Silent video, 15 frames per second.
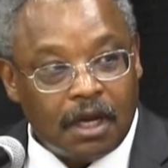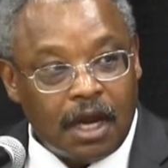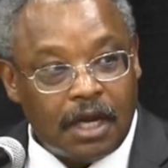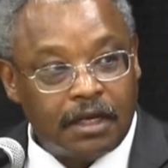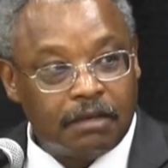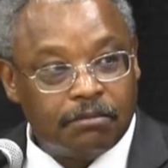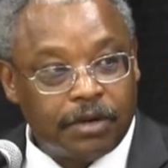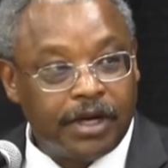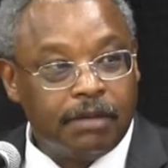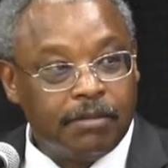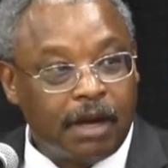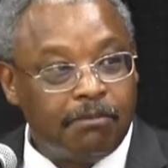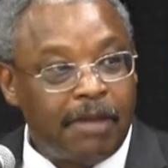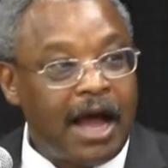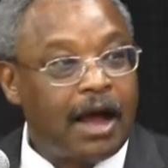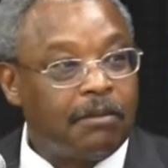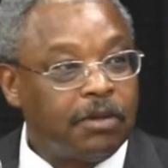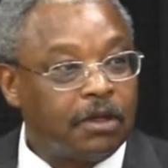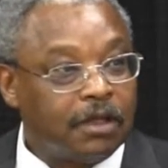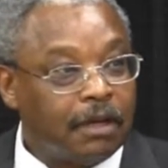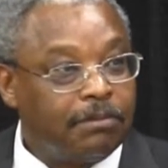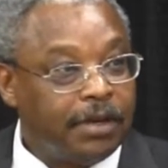I didn't bring my
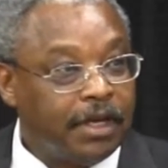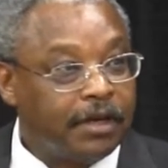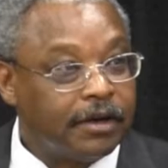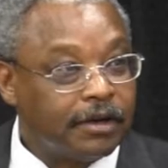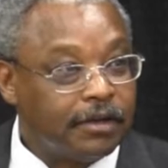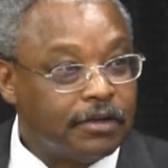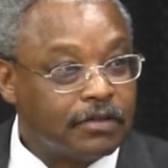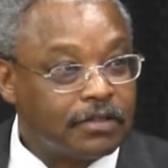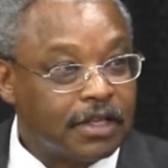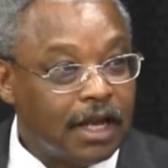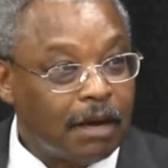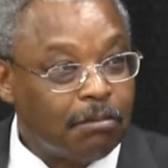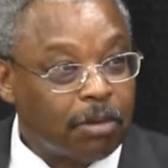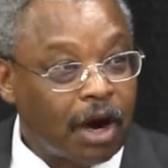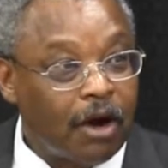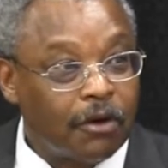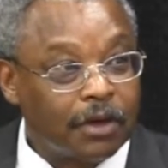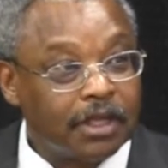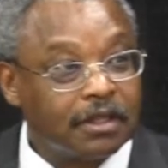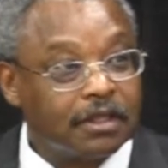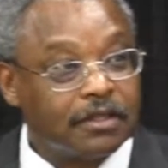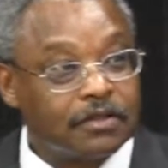Bible up here. You see, I brought
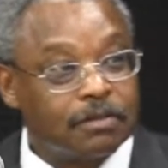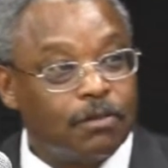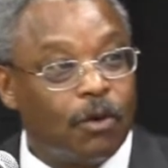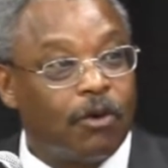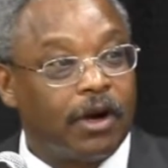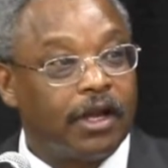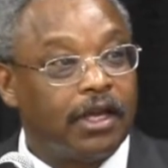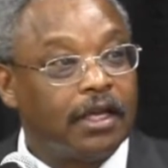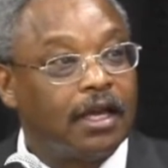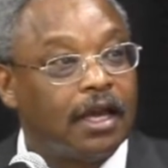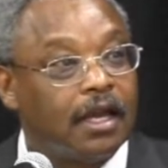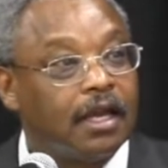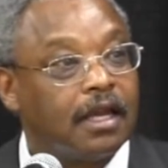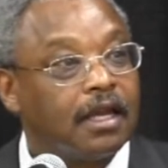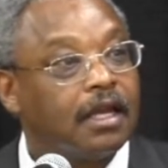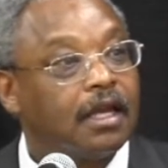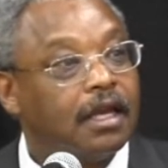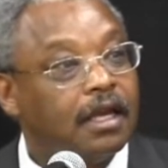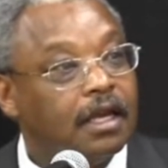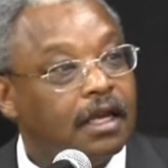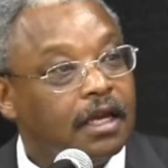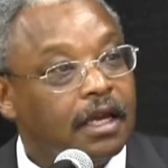it this morning.
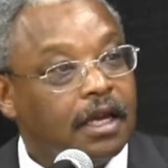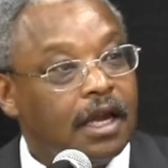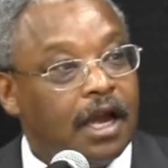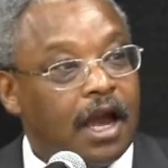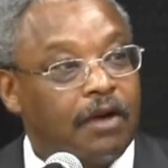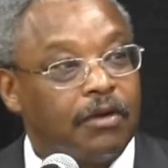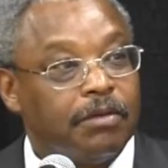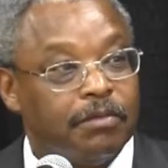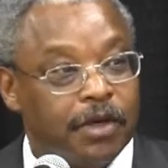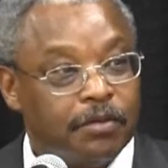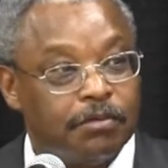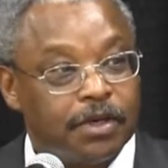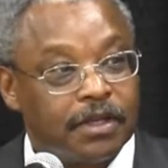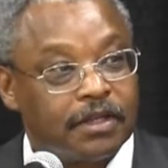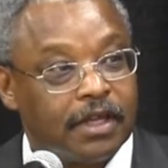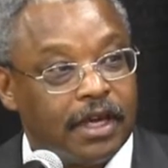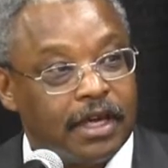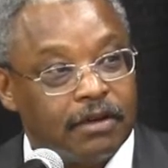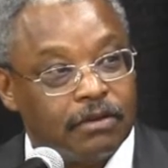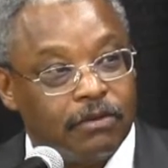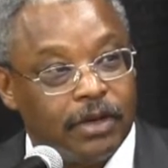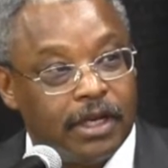I remember
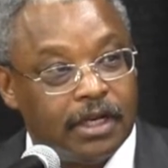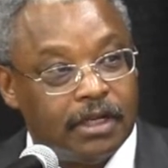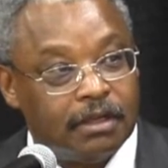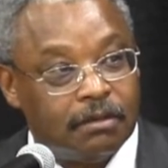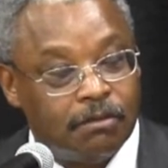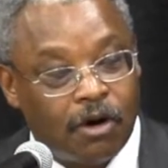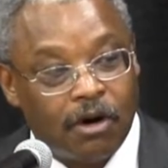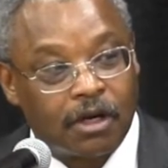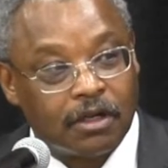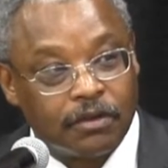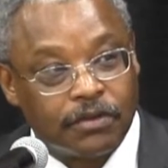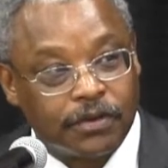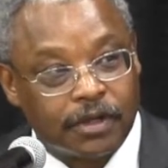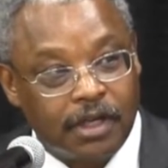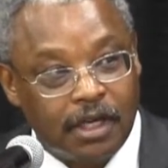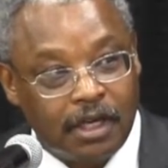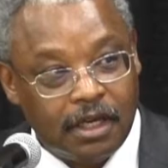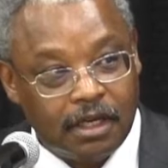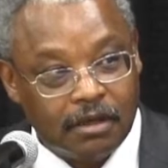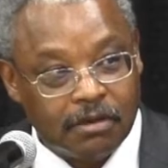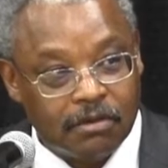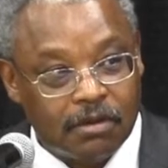that when Martin Luther
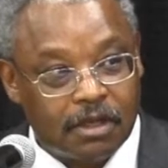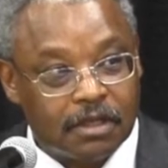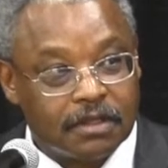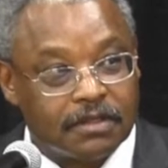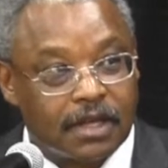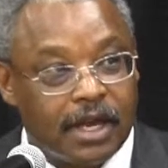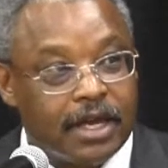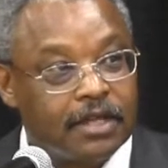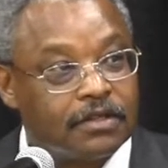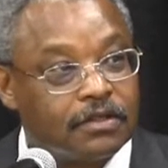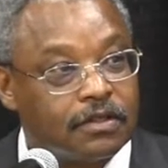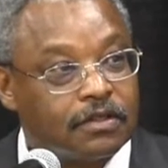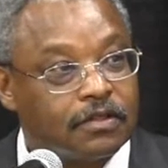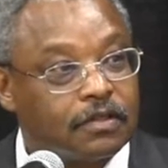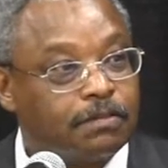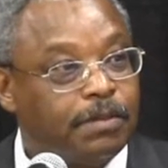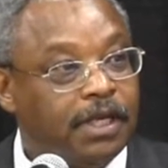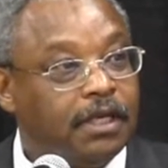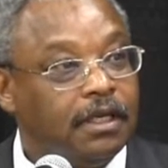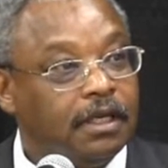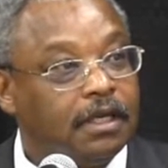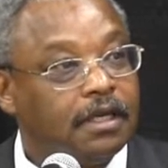King was asked to
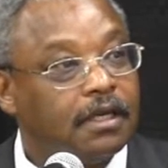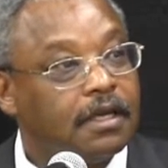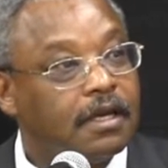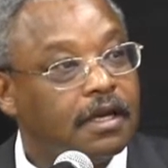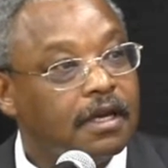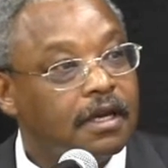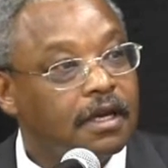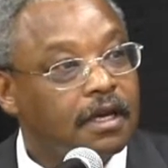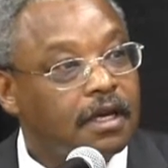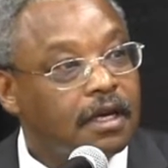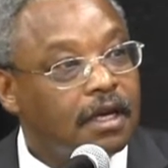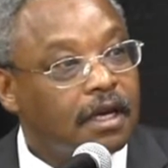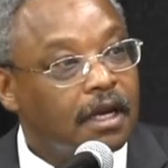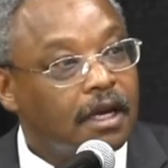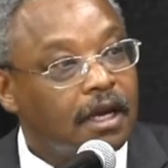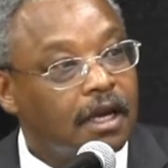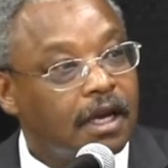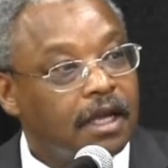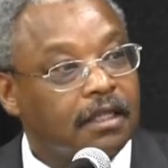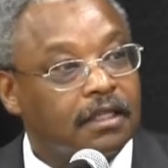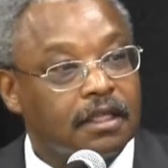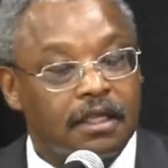speak
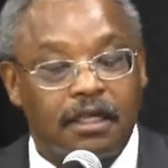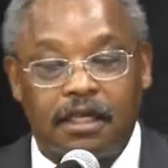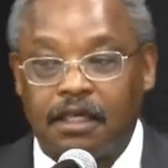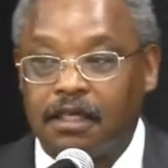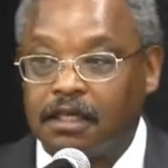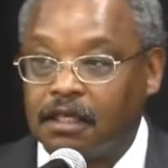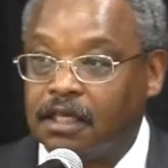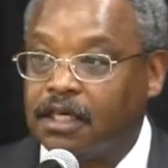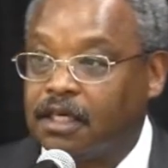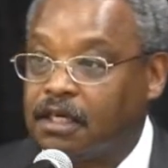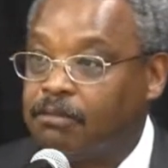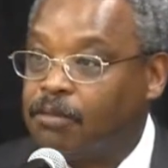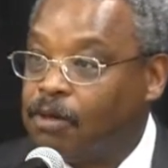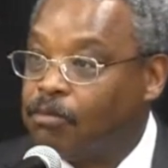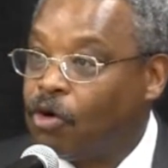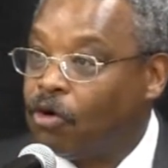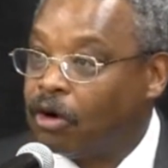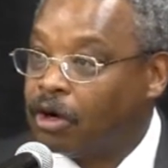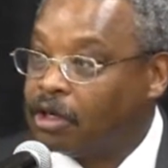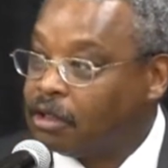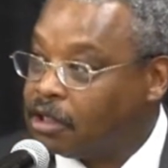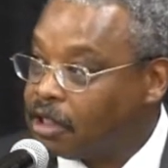at the Lincoln
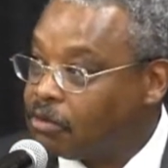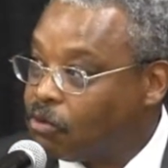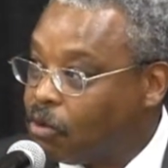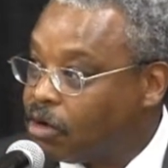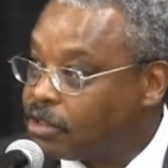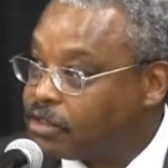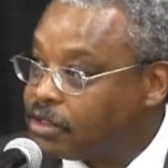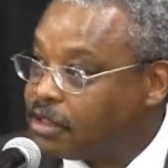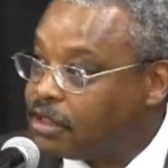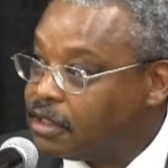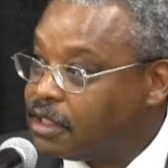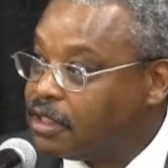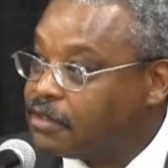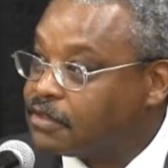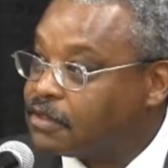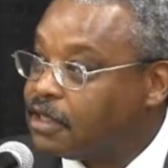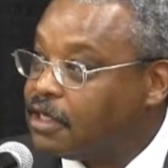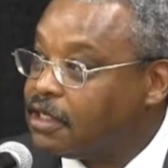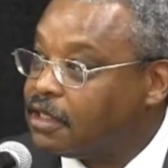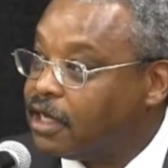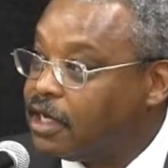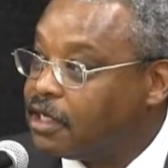Memorial in Washington,
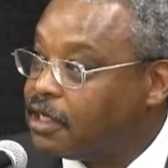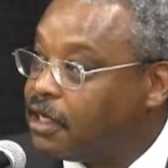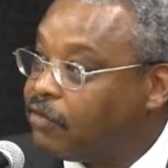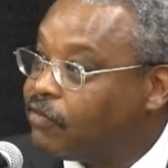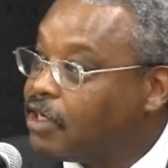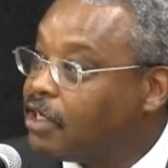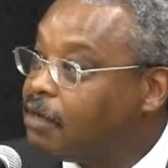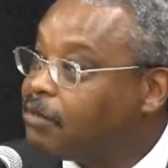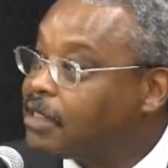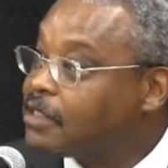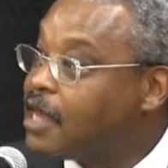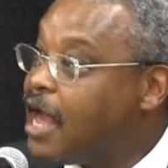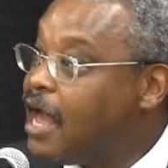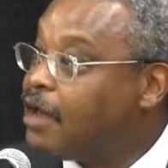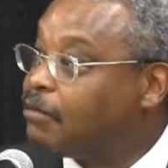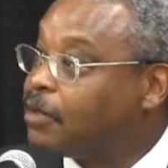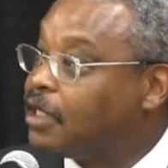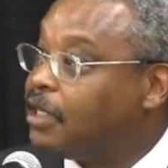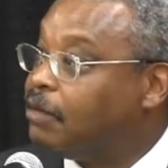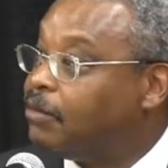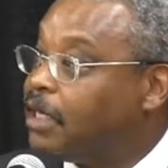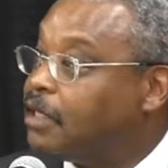D.C., they had given him a time
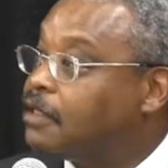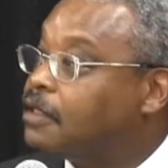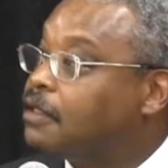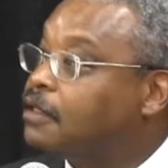limit.